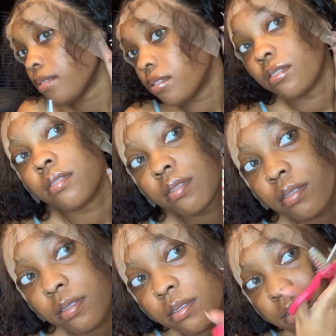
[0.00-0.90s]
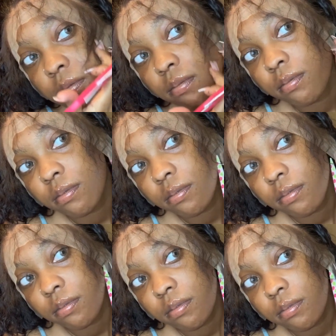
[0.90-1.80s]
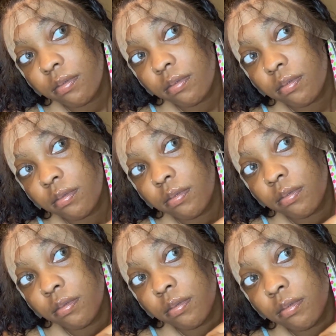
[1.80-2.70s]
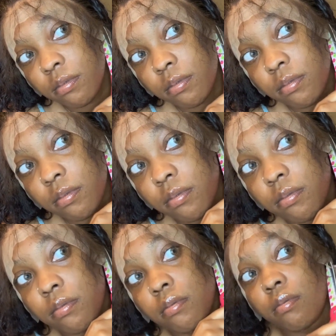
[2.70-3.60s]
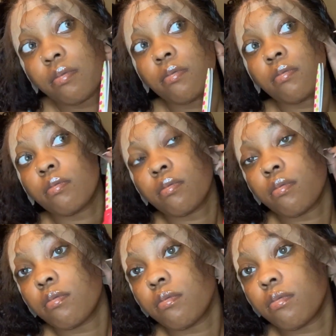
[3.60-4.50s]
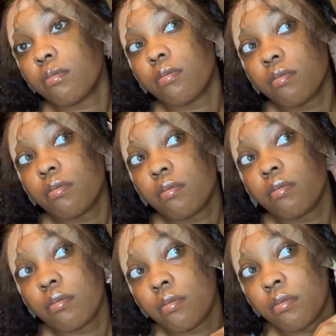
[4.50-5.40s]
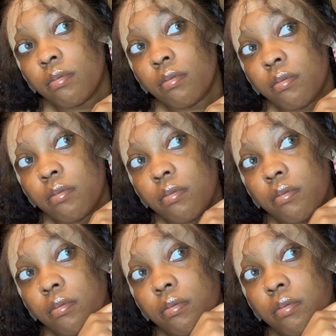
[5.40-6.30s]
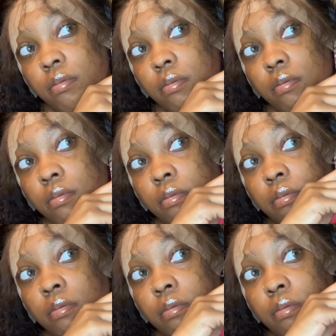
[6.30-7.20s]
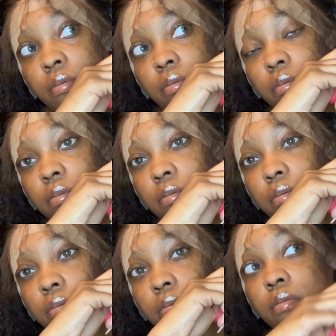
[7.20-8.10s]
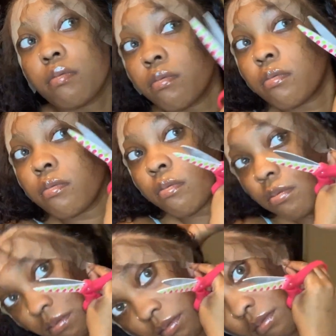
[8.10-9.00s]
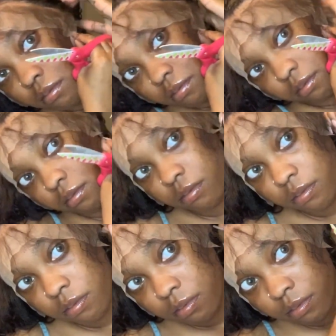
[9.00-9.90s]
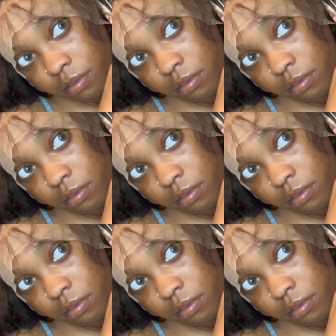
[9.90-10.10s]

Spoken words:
ear tabs off, and then I'm gonna be using Got to Be spray, and we're gonna be spraying that. I try to stay away from glue,